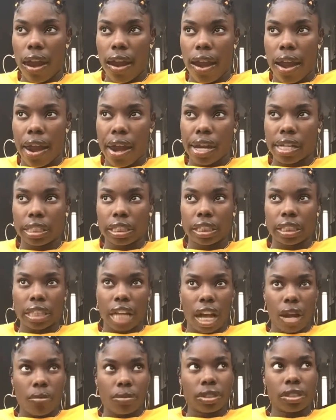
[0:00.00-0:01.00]
and
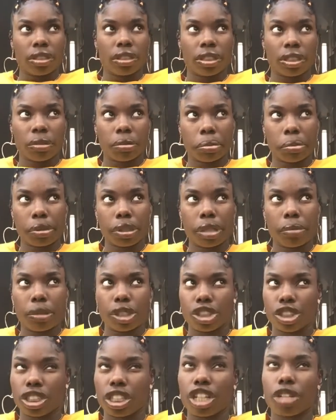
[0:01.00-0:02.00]
I was pretty
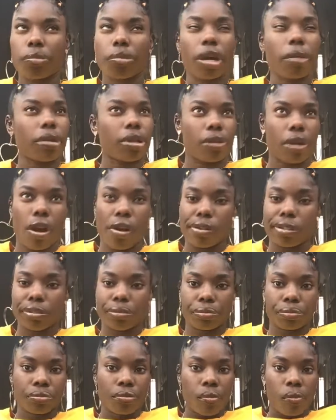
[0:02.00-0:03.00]
much there probably
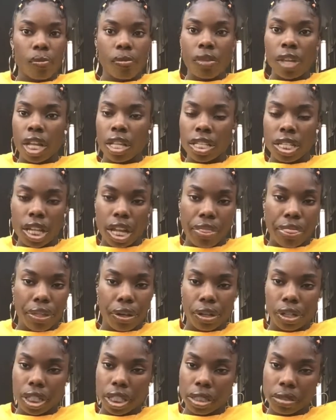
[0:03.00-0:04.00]
around
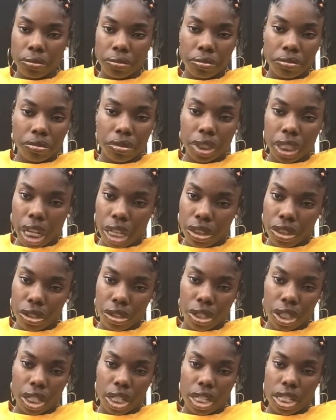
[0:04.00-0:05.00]
10.30,
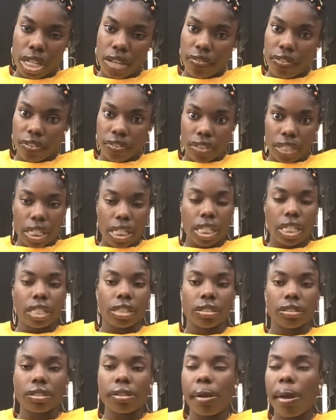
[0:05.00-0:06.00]
10.30,
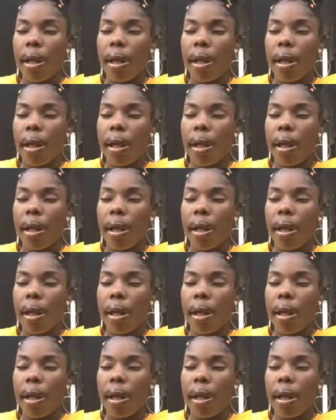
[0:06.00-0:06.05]
10.15.